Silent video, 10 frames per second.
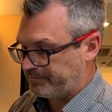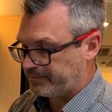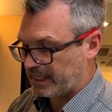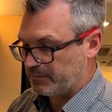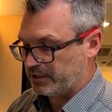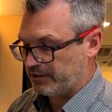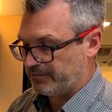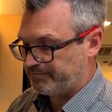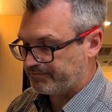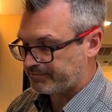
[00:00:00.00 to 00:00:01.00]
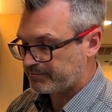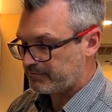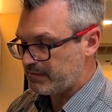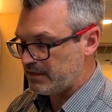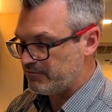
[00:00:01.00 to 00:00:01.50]
I'm gonna
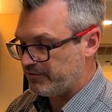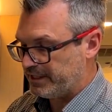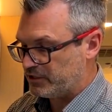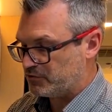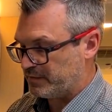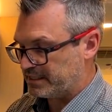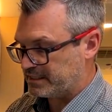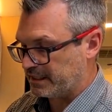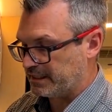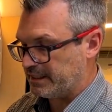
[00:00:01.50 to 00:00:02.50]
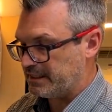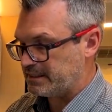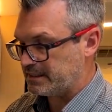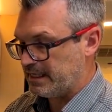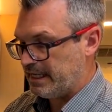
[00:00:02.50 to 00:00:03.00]
finish mixing
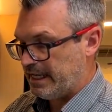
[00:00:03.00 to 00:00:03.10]
this,